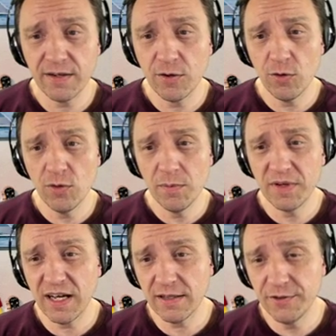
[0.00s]
the golem
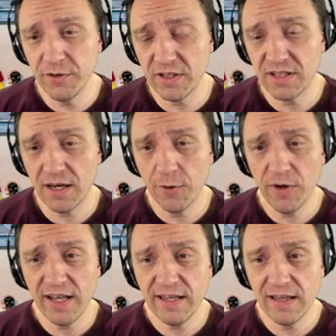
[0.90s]
got to the
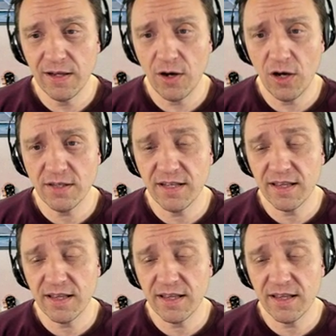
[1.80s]
tower and he lost.